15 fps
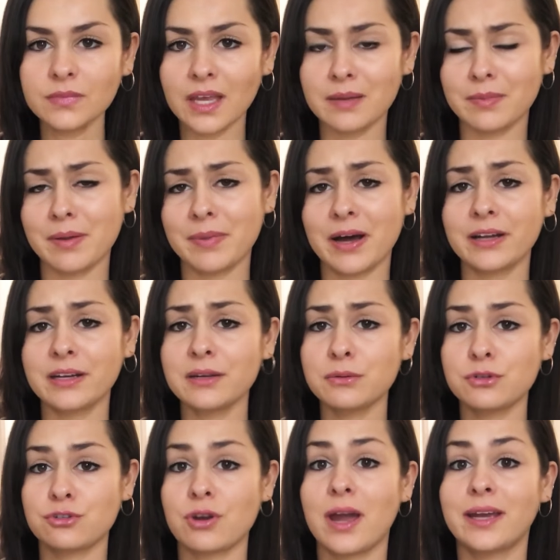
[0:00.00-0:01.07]
and my body
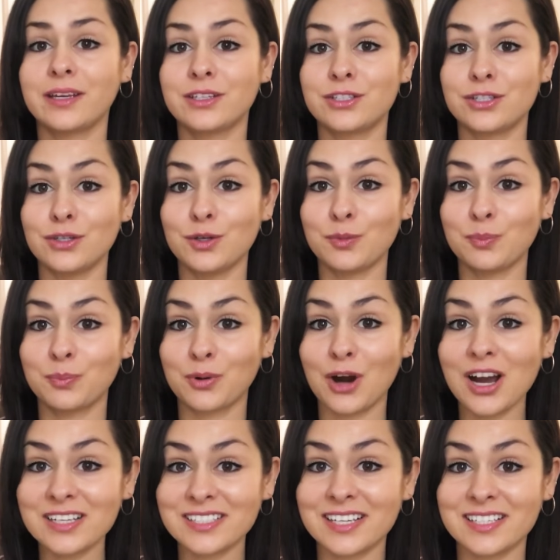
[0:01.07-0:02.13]
was trying to
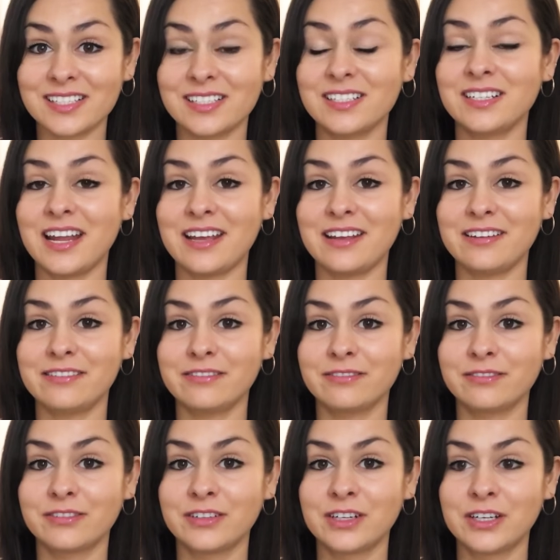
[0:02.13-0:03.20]
process it. And
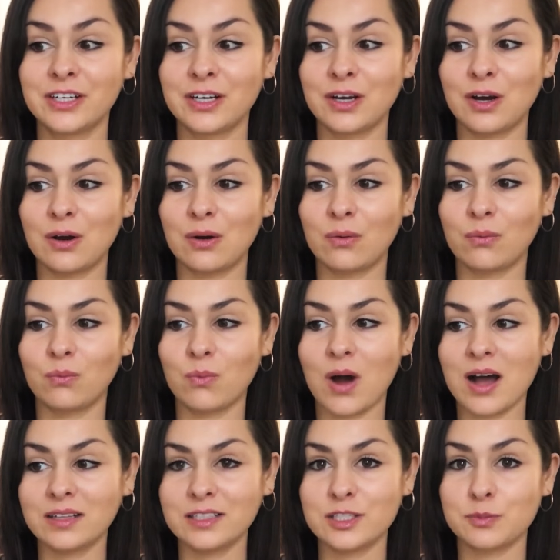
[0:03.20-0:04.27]

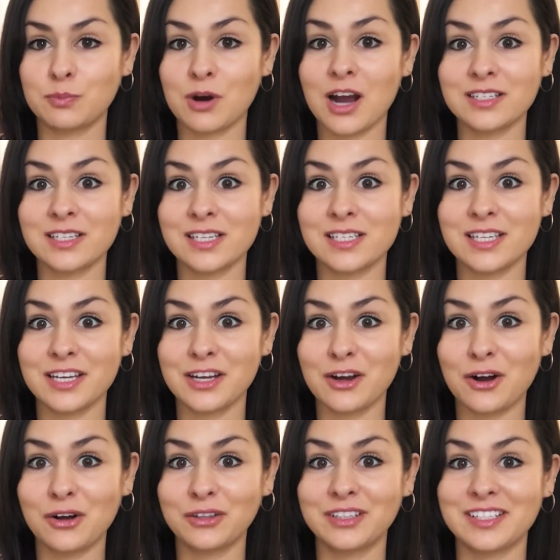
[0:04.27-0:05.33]
while it's processing
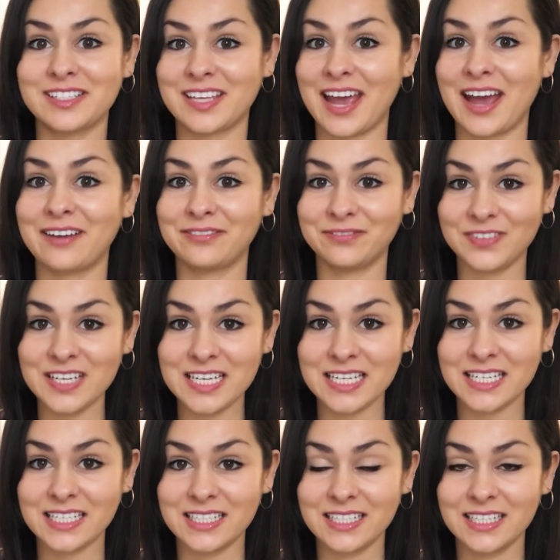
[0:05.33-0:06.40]
all this
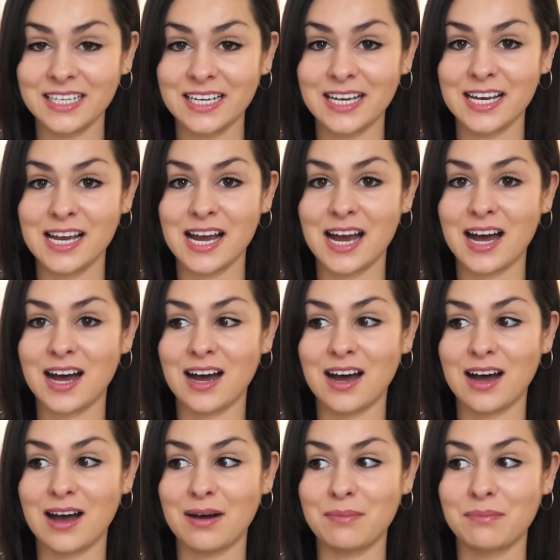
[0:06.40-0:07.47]
caffeine,
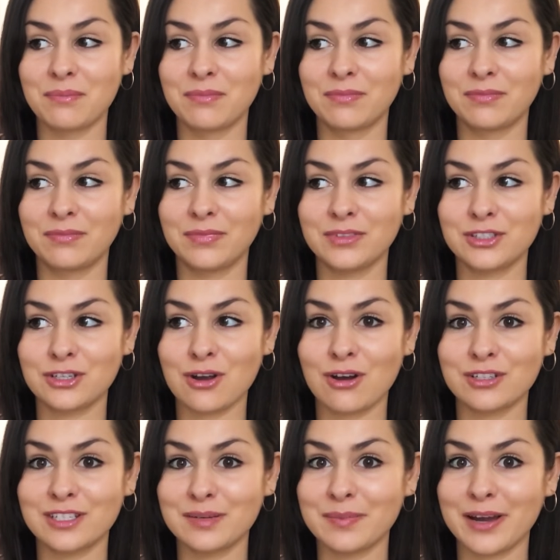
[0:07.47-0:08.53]
it's
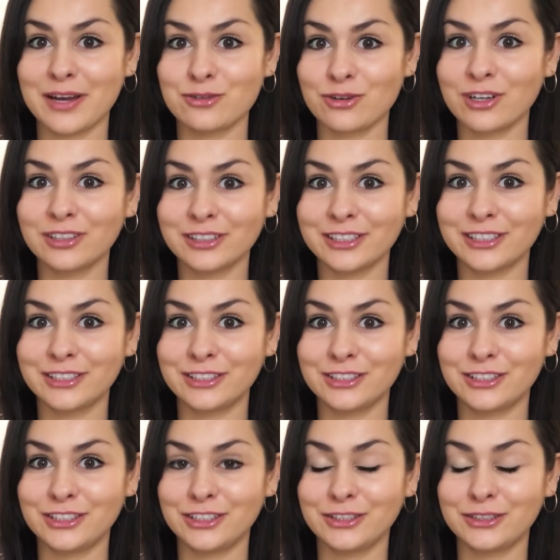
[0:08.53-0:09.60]
causing my adrenaline
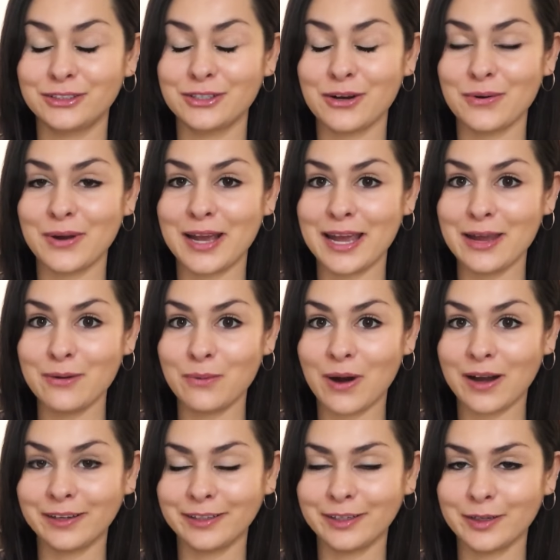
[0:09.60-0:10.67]
to go
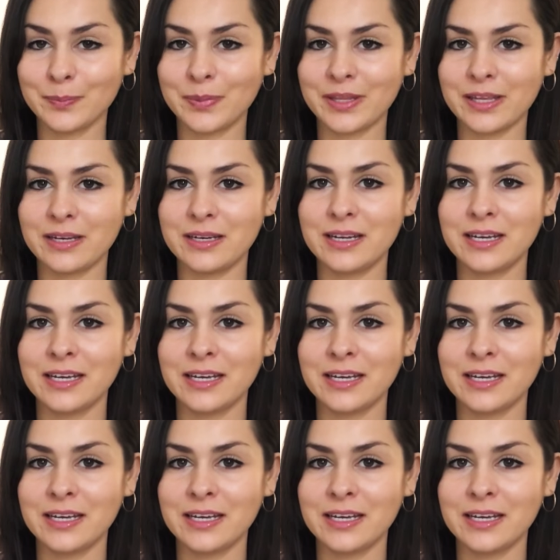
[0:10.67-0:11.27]
haywire. But then